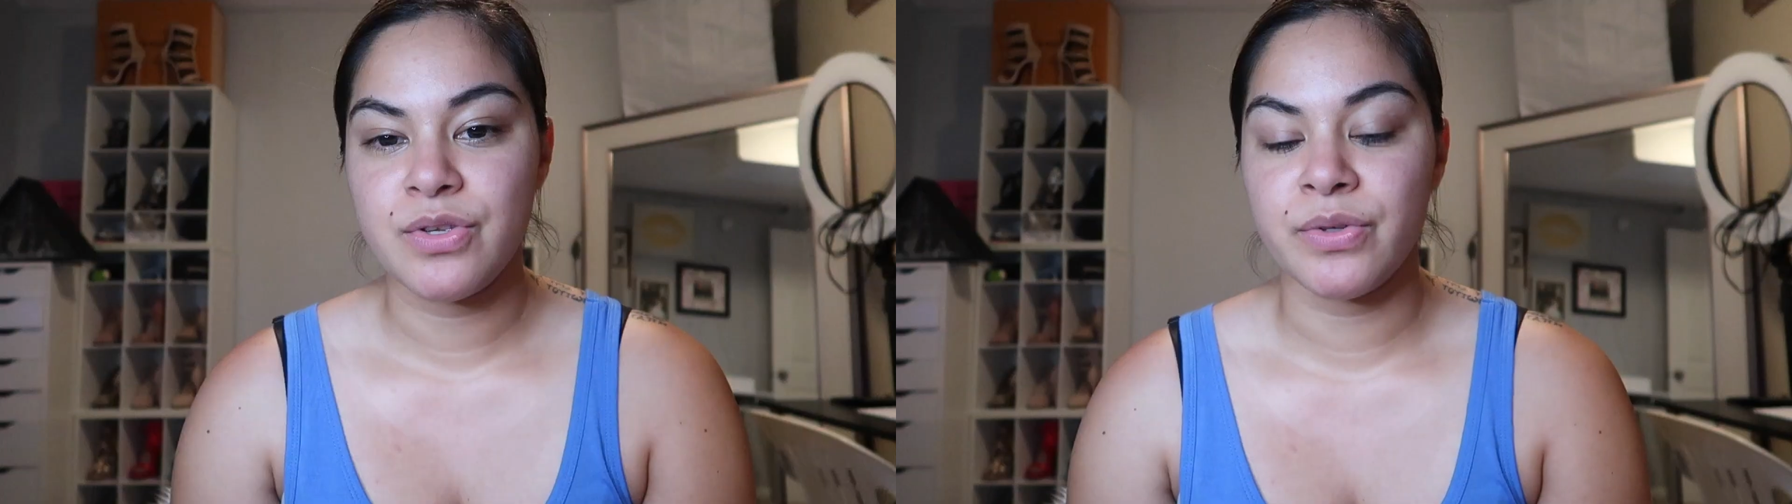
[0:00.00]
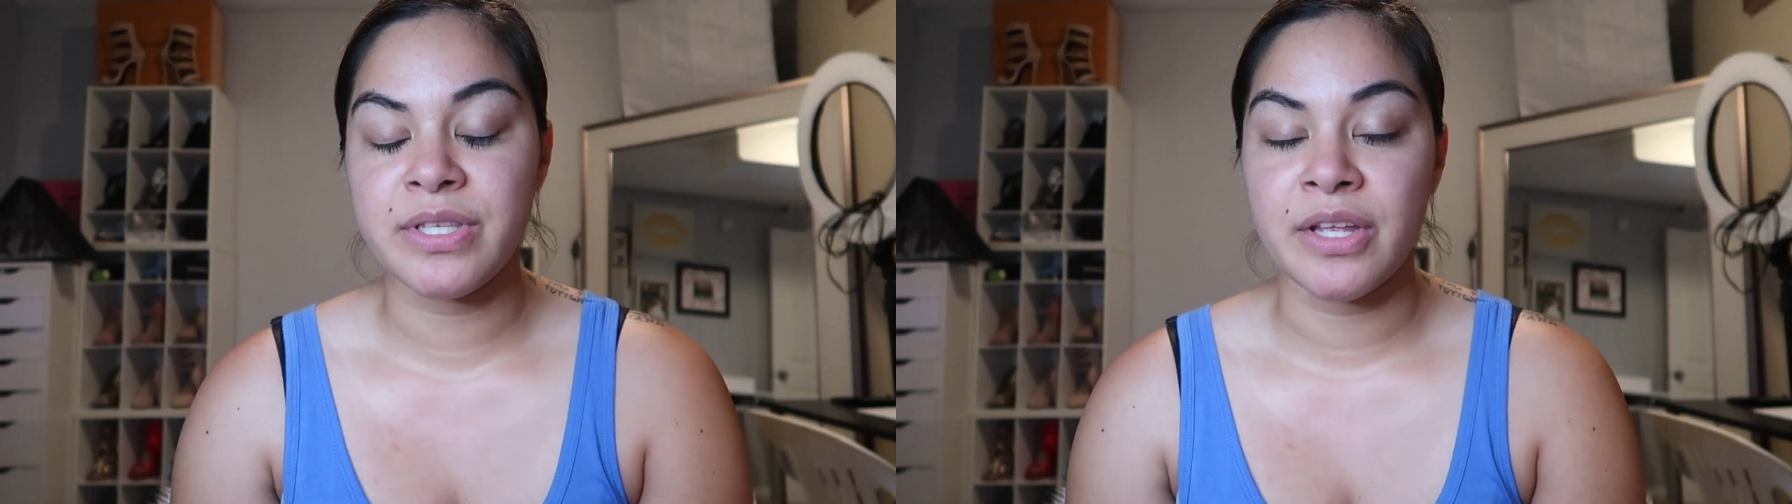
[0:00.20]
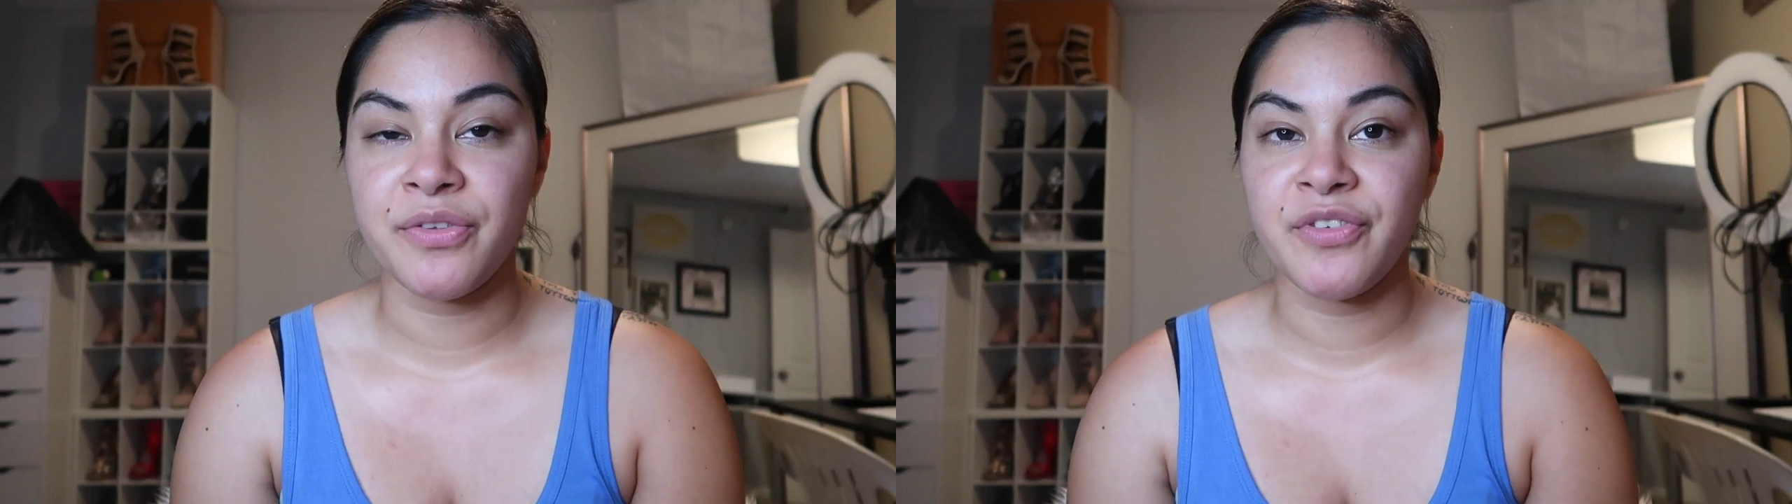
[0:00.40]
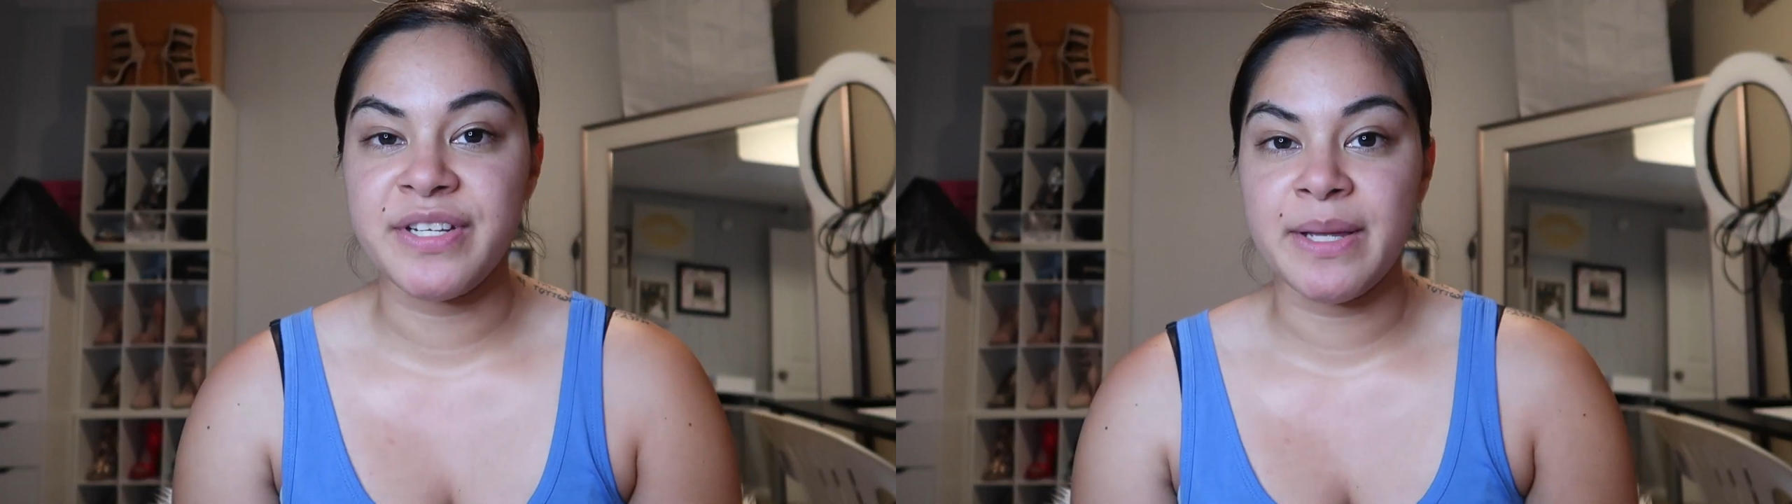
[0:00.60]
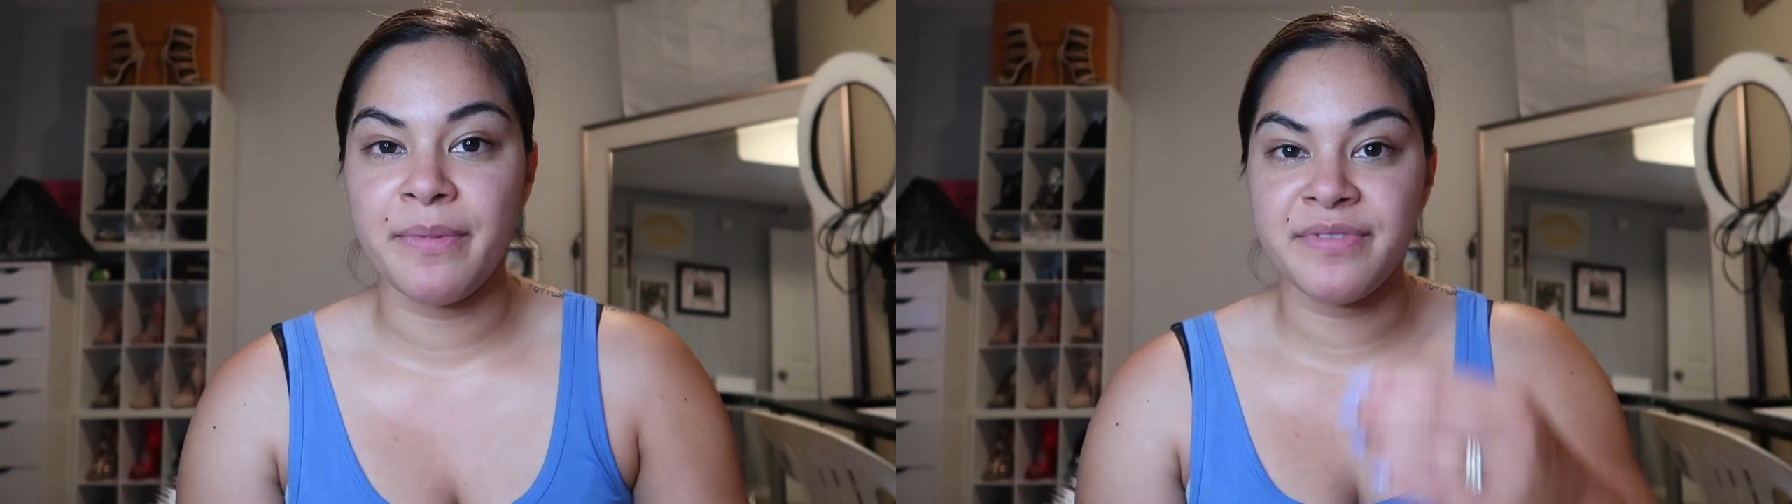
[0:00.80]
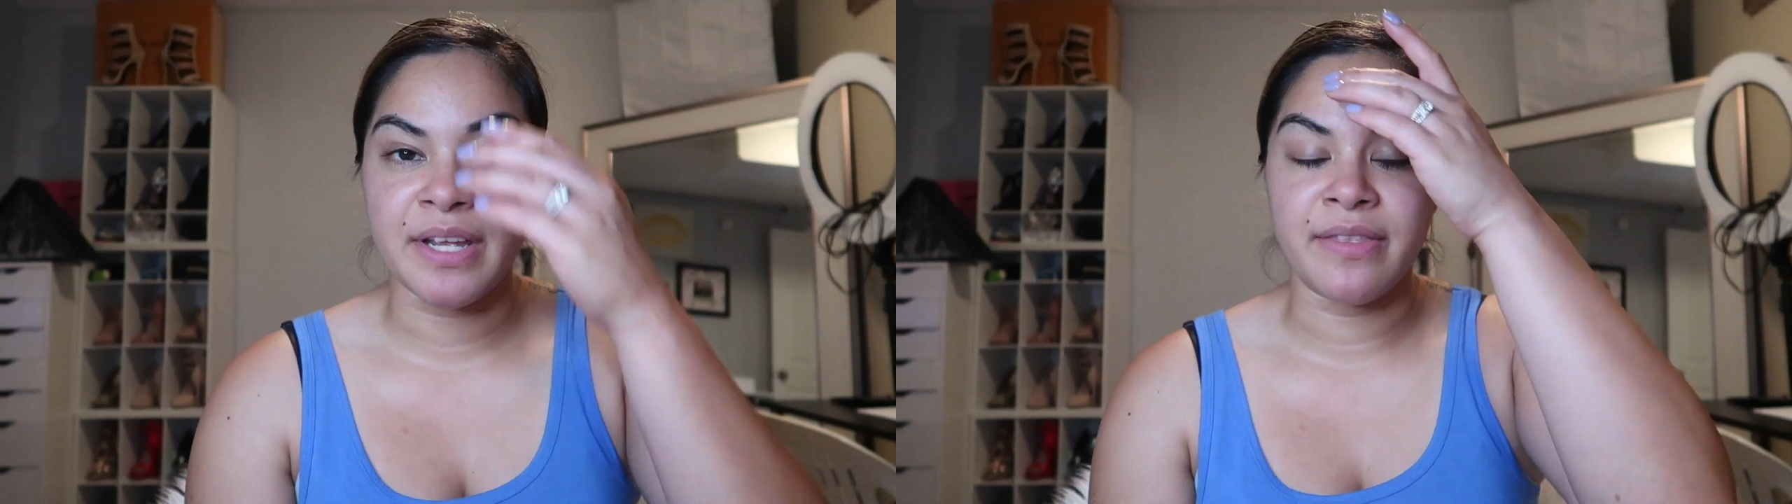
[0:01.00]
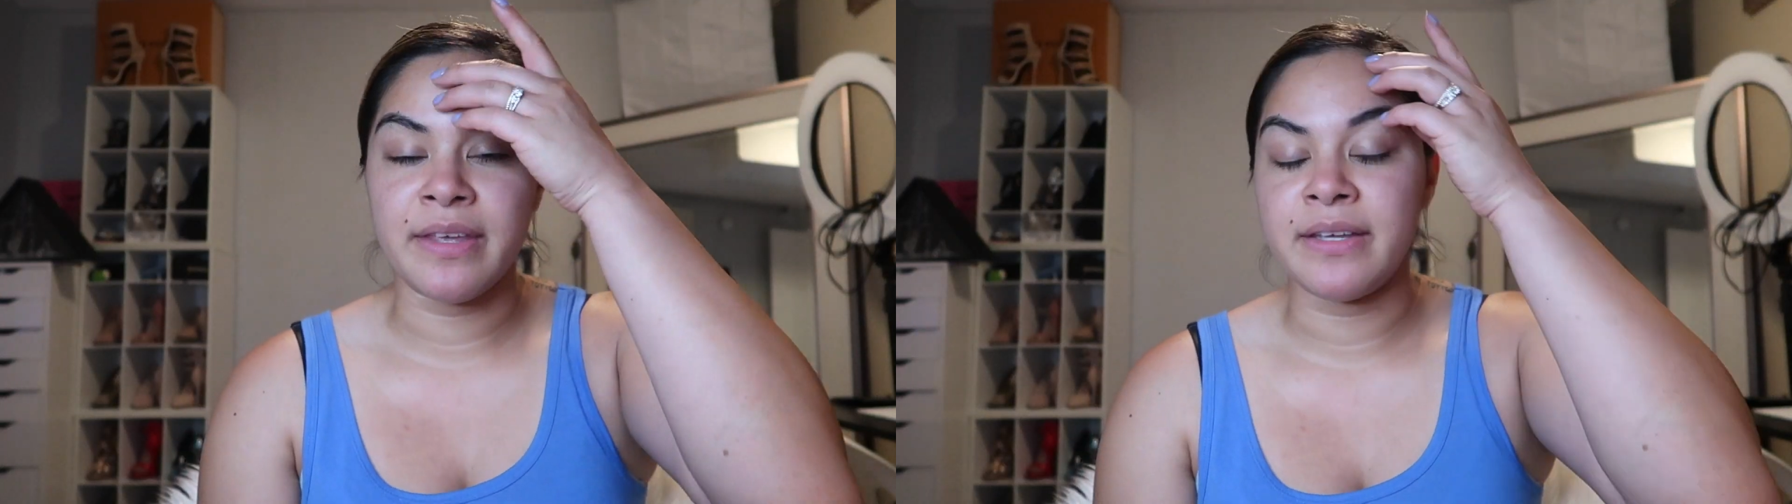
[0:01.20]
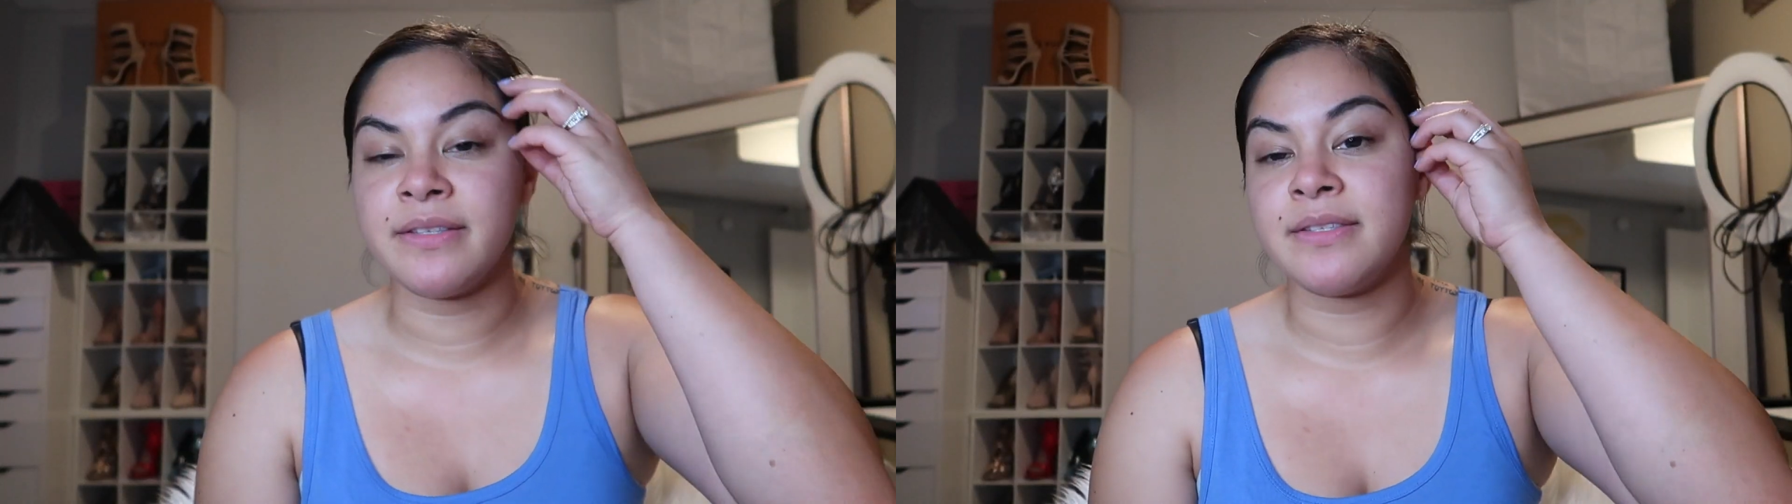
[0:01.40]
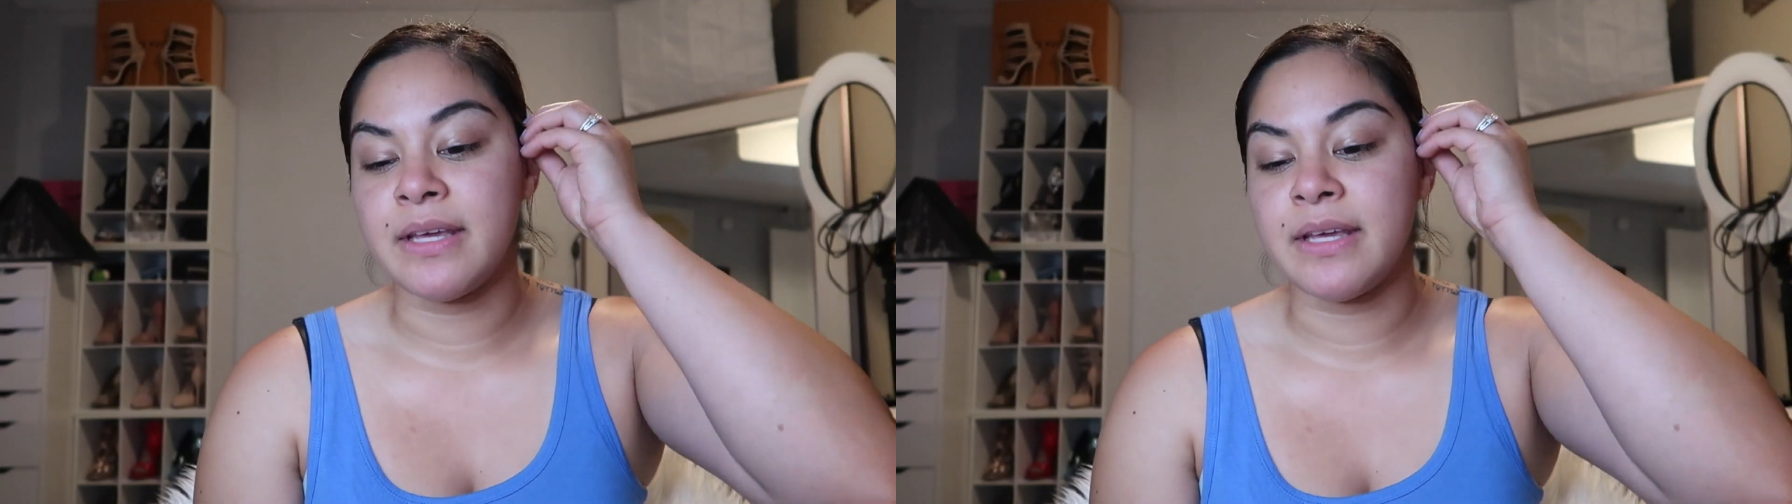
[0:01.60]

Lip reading: So it's not the first time I've done this.